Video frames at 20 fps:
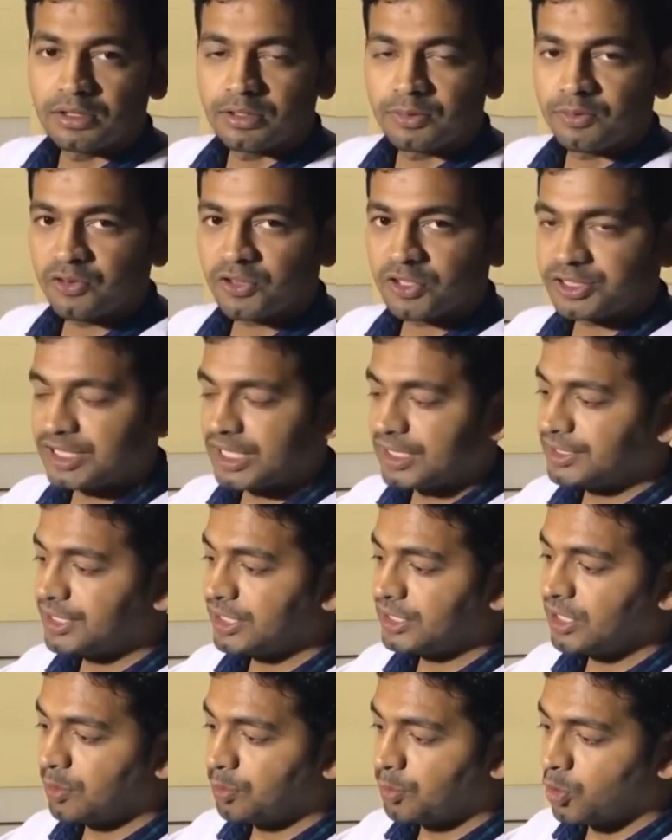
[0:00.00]
for
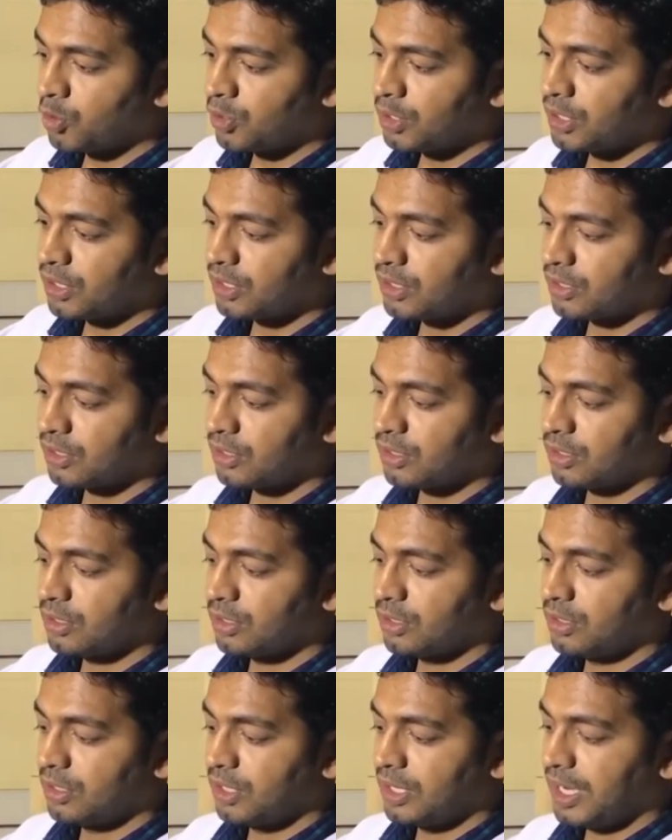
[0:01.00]
changing the mode,
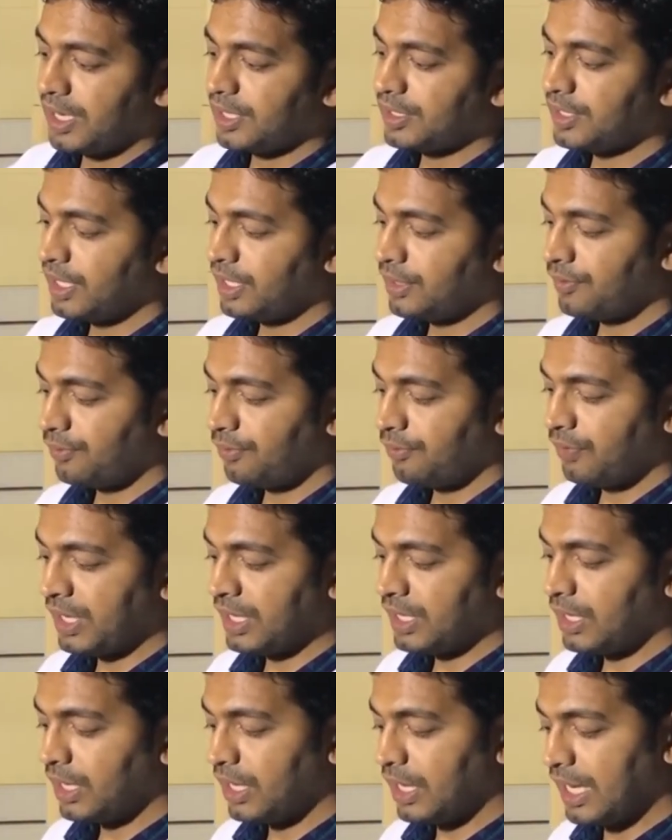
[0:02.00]
and then
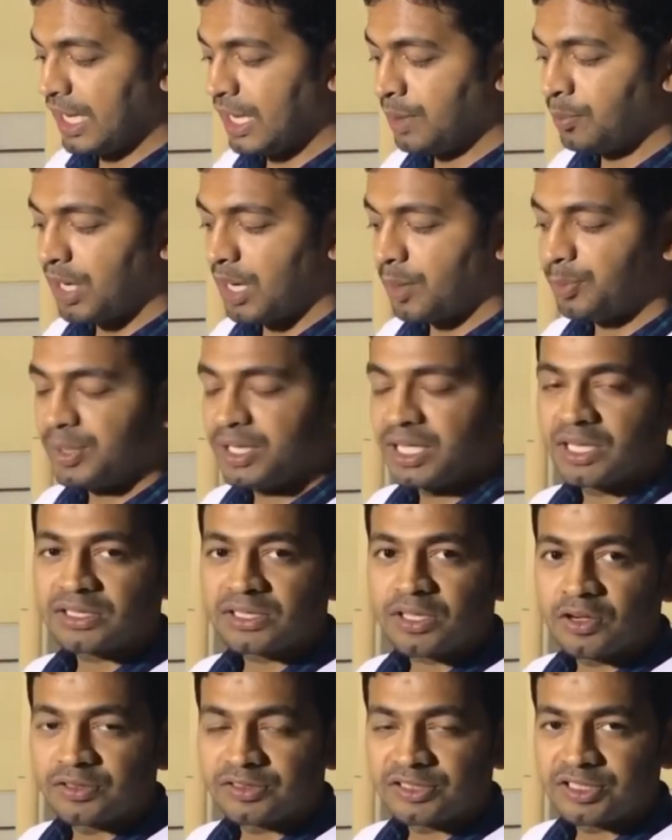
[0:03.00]
when M appears
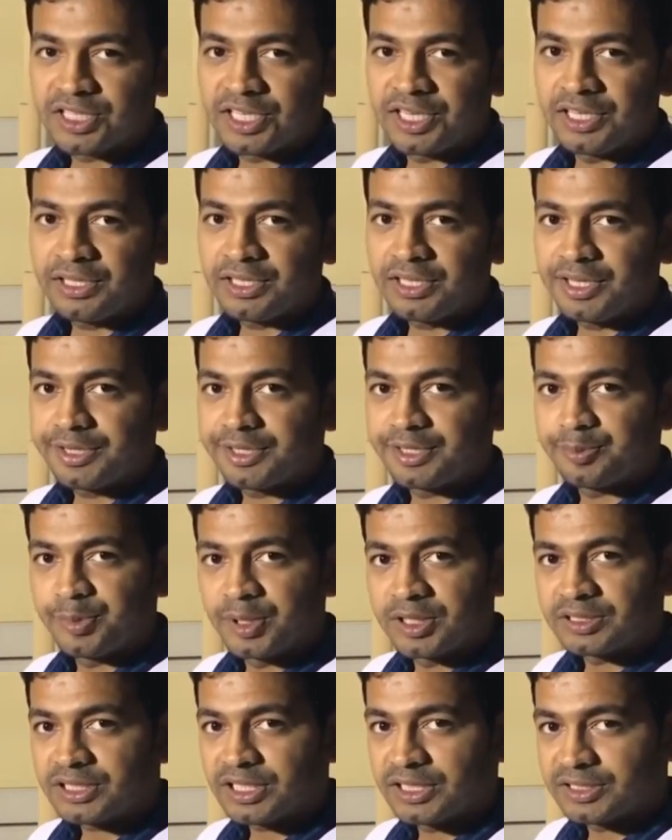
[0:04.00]
on screen, it
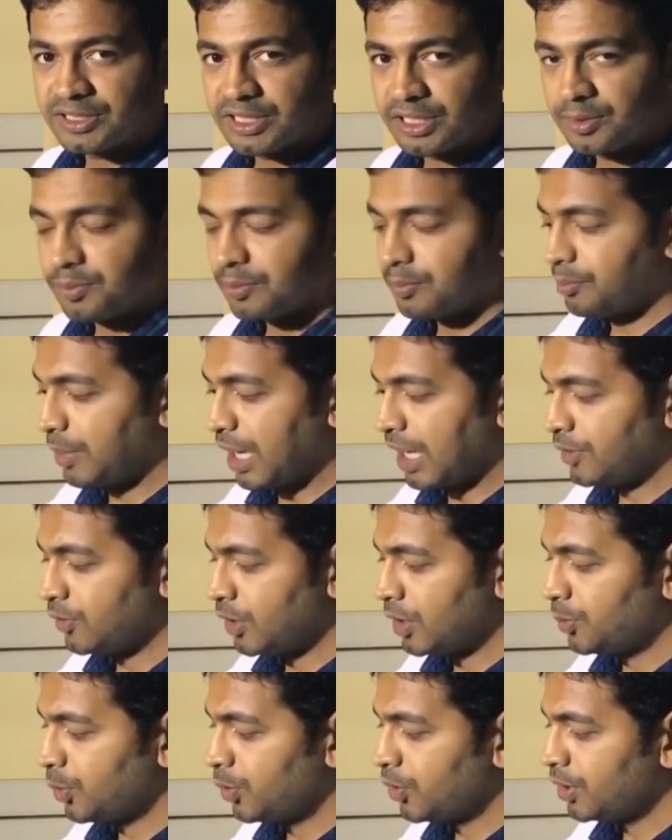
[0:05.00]
means it's in
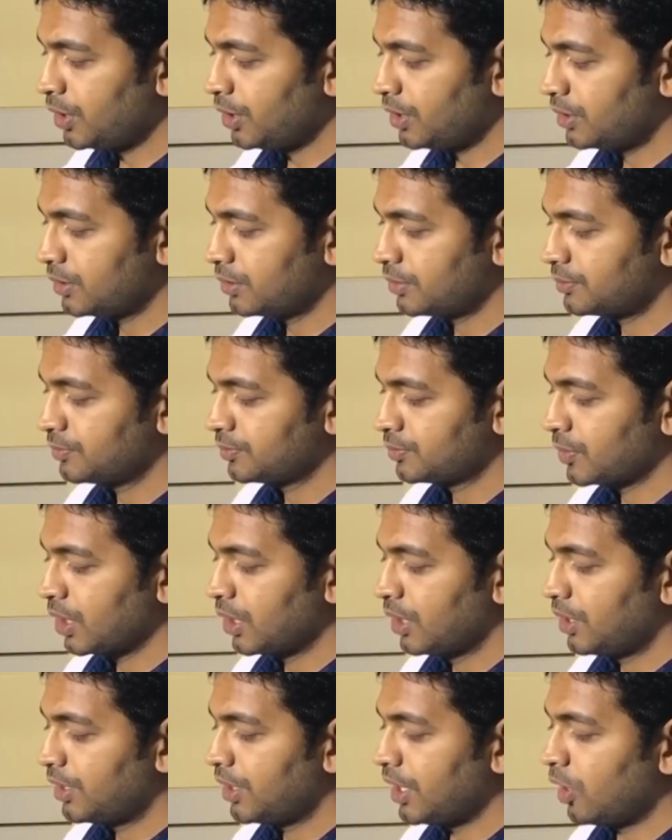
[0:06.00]
manual mode.
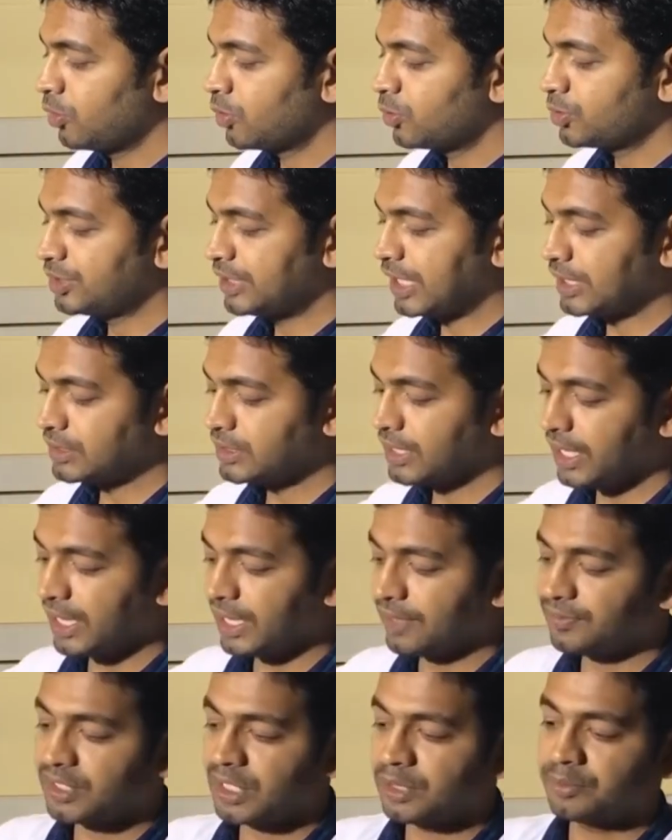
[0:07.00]
Now to change the
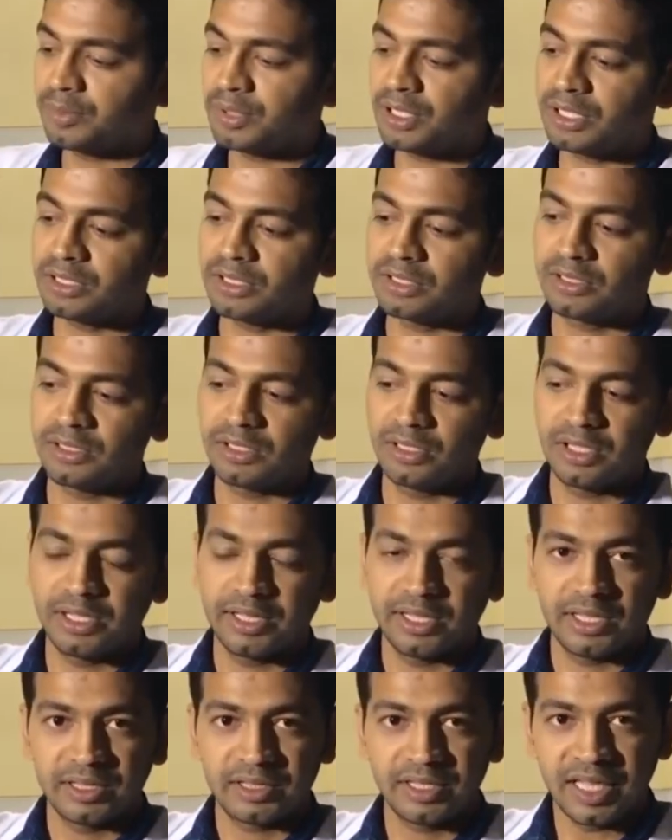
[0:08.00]
f number,
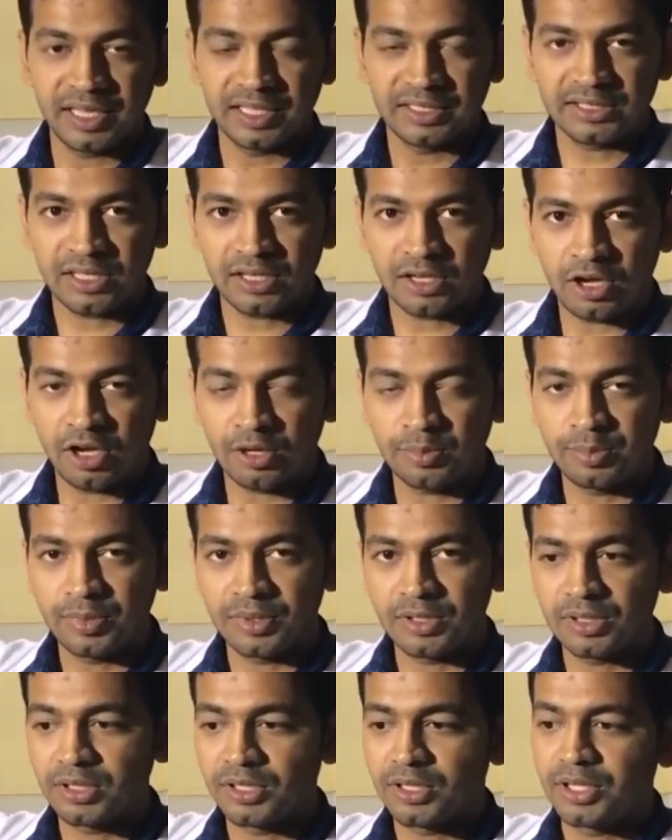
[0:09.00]
there is a knob.
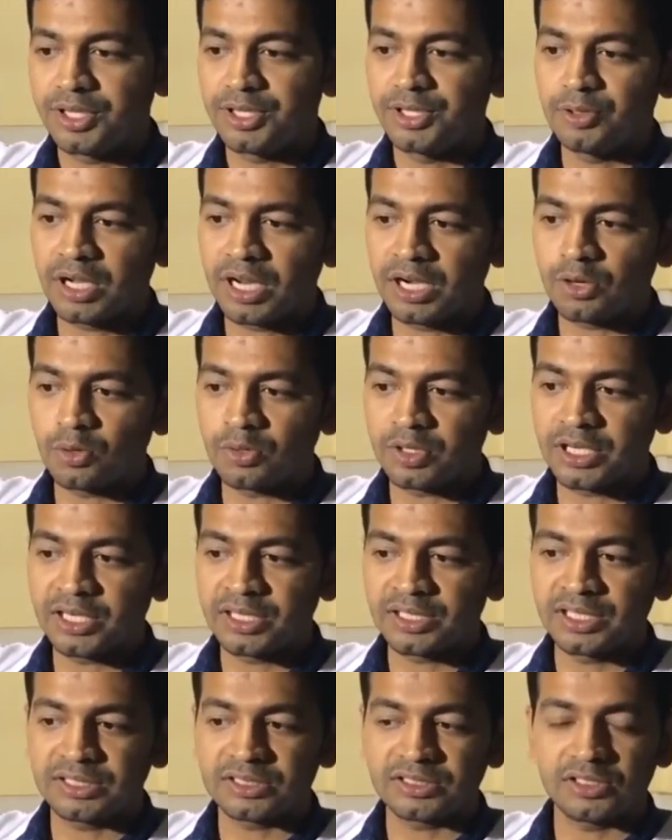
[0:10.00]
You can
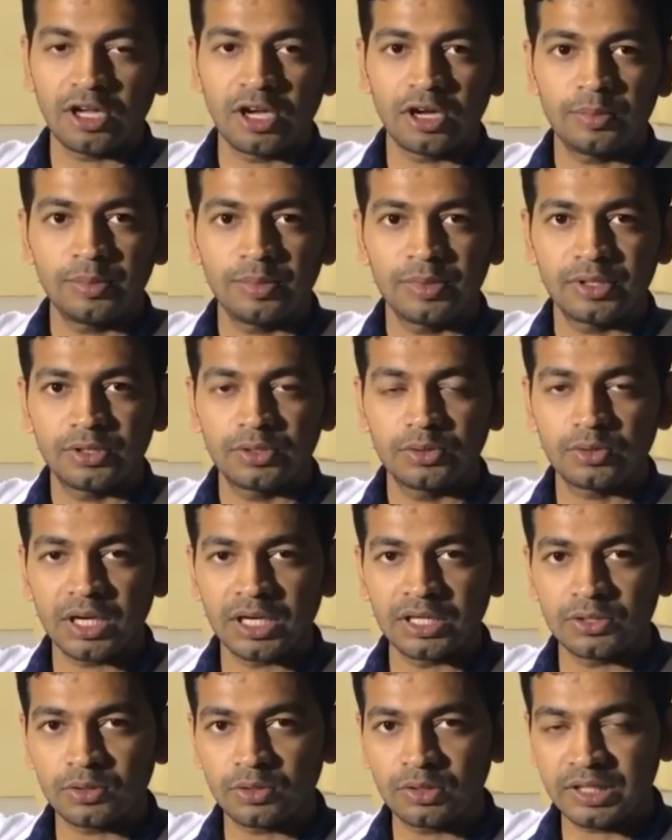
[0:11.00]
rotate this knob to
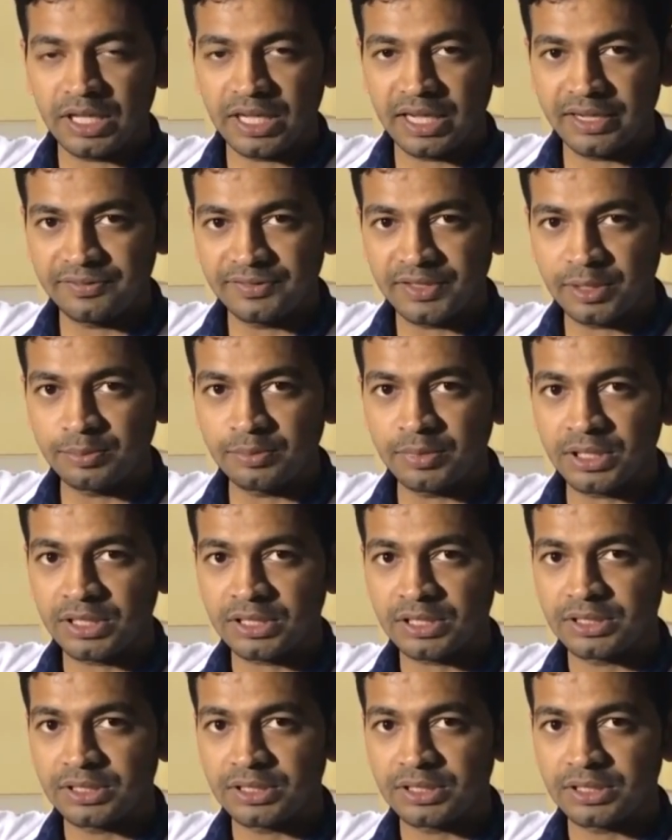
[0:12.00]
control the f number.